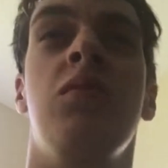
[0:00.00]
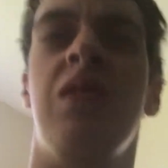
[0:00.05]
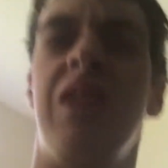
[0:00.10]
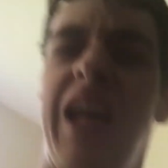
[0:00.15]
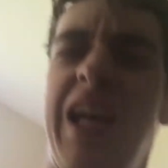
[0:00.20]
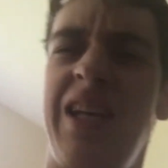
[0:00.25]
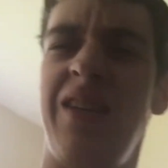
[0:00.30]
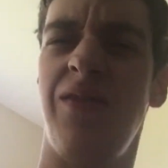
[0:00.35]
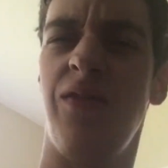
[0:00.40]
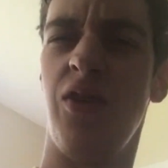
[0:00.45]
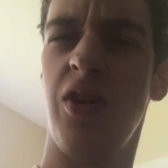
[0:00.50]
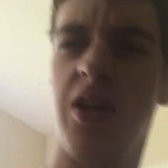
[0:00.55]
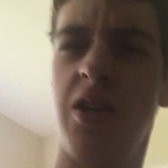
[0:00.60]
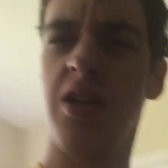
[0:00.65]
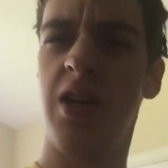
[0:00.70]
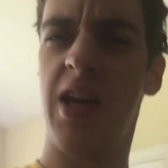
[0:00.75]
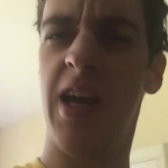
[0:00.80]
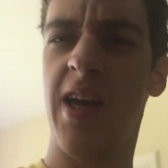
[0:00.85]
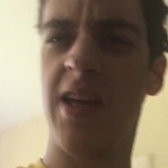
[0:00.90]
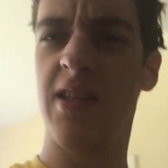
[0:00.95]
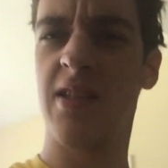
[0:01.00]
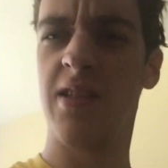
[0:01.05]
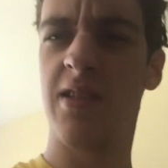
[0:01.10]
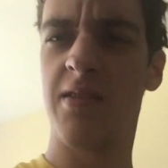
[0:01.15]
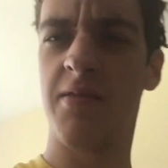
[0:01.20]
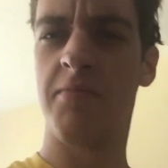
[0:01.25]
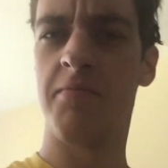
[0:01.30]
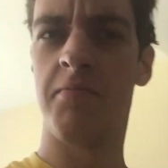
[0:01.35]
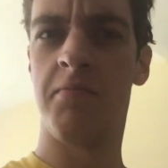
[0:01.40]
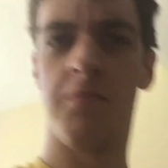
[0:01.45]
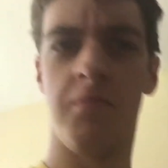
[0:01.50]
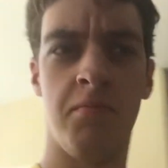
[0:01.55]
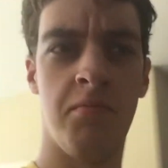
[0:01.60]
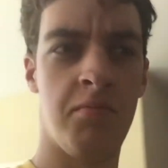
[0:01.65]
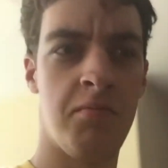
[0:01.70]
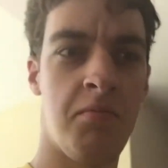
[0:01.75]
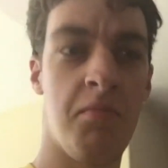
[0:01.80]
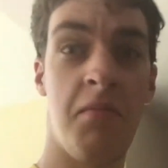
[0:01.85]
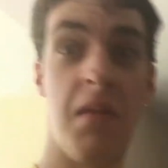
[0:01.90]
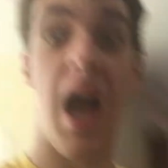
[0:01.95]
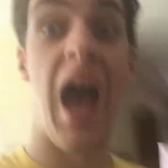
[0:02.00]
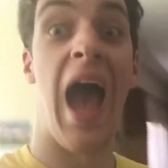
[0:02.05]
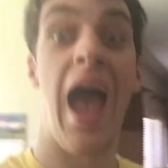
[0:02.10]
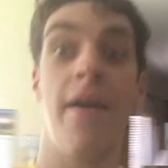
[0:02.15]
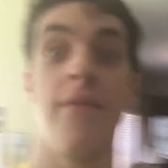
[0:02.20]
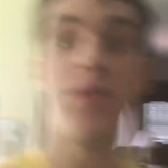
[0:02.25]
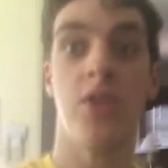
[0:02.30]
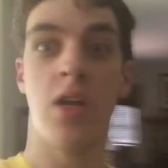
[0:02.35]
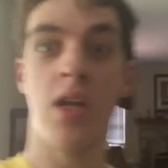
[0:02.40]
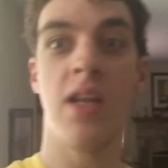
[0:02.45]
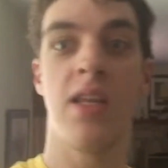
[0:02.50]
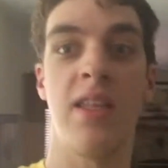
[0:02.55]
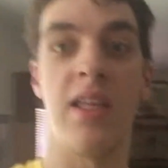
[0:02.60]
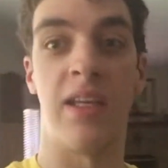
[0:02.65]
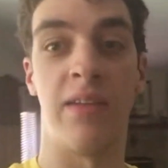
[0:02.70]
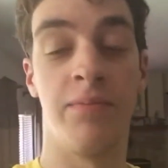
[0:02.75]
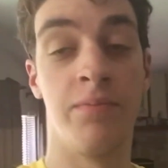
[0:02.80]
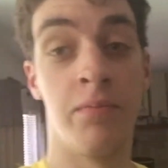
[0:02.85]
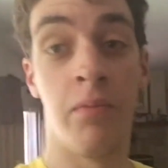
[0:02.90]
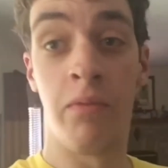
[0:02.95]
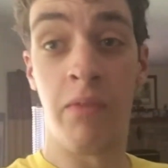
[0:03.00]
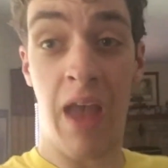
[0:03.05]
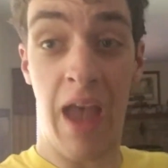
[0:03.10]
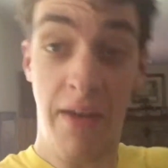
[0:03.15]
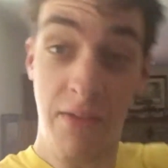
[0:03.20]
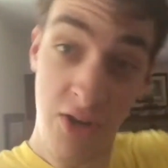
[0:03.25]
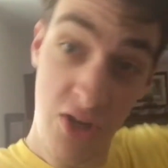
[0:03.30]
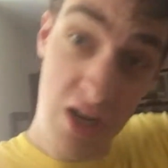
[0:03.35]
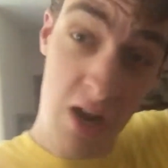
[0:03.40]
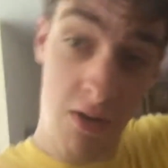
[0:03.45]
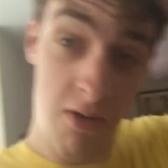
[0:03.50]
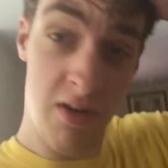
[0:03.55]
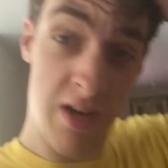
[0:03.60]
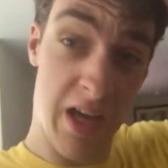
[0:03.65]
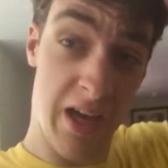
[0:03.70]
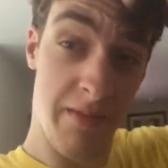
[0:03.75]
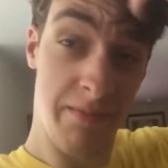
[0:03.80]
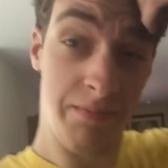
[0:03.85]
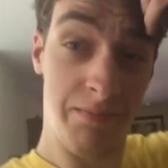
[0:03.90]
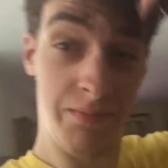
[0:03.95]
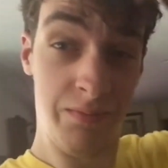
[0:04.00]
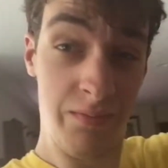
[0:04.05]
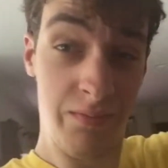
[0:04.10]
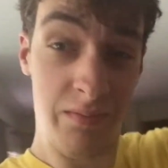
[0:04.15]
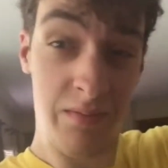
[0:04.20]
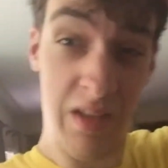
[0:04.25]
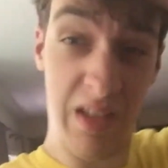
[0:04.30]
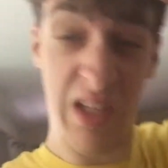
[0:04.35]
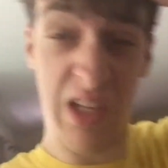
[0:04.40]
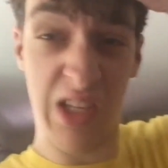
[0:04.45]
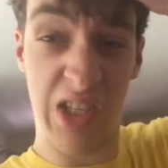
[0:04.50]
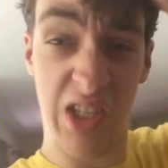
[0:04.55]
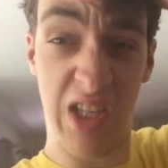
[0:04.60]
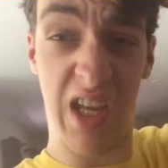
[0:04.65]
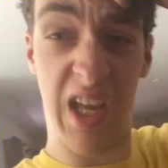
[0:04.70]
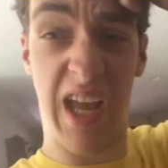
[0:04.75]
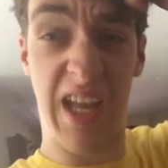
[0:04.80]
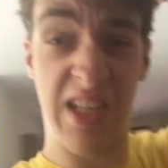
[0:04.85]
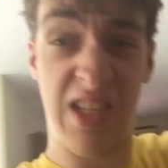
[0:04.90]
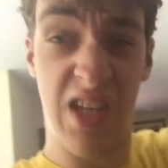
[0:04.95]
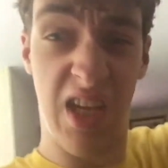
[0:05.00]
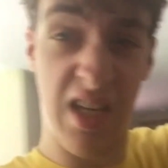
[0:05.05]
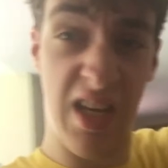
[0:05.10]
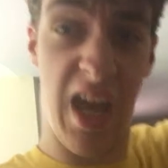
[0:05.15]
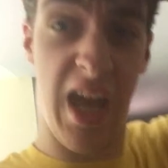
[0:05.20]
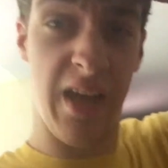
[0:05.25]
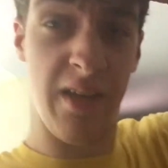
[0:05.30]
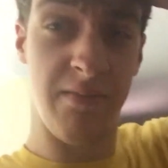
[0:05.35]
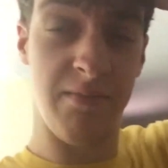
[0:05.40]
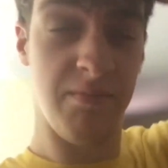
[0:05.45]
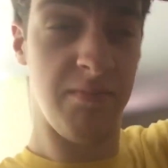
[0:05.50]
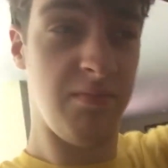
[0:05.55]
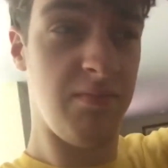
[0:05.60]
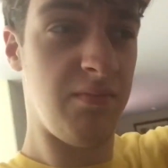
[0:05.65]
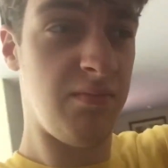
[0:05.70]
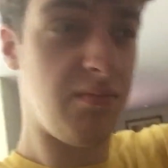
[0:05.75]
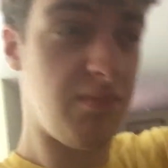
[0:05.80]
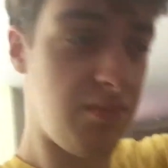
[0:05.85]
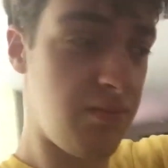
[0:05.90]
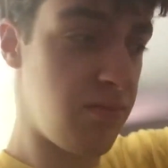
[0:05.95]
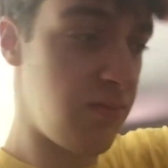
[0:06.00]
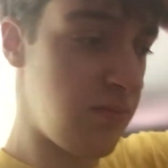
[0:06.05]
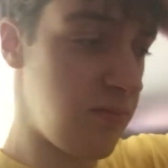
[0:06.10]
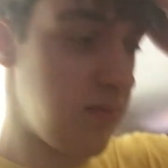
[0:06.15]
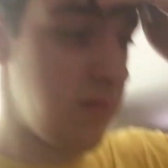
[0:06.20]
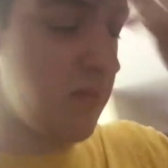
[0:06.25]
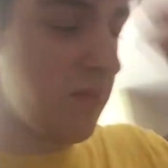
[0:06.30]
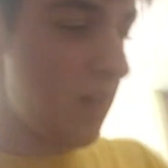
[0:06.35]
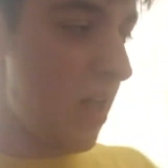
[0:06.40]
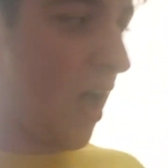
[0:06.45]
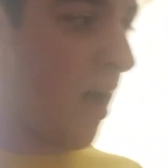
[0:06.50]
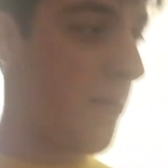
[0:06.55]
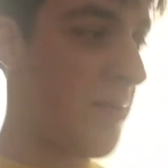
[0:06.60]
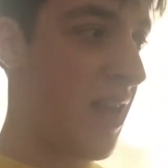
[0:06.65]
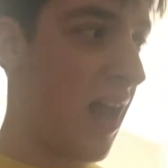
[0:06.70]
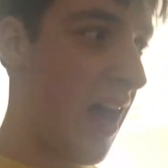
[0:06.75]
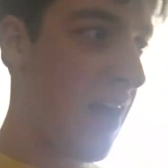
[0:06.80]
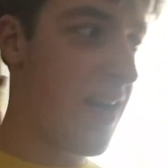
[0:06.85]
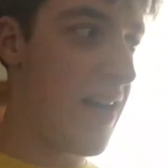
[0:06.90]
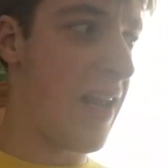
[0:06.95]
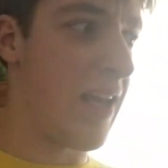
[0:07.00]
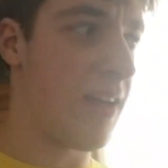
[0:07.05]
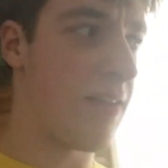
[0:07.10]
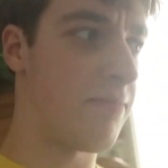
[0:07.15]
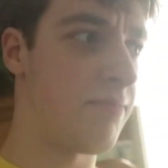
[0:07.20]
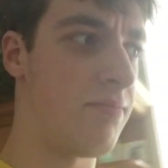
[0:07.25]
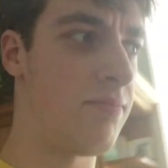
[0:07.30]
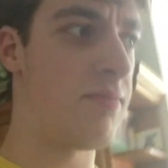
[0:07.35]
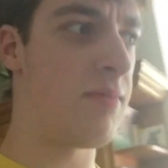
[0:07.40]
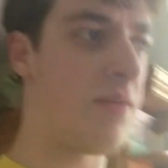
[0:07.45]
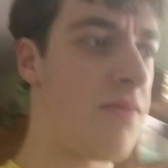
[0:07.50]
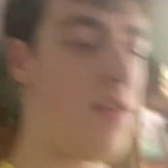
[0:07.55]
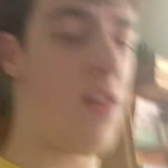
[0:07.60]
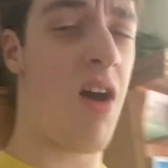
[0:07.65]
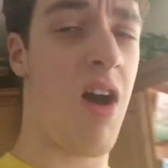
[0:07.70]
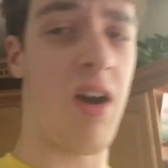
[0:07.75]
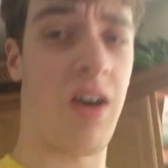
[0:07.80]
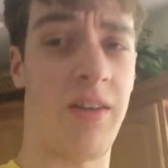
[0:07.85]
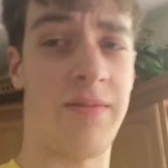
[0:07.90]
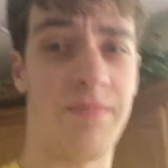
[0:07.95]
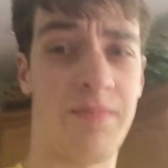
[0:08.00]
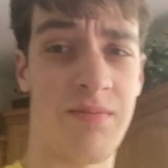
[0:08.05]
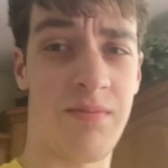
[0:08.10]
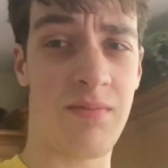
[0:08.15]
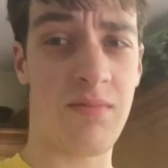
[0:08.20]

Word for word: Last footage, I guess? I haven't done anything. I haven't showered yet. It's it's Sunday. I've been editing the vlog.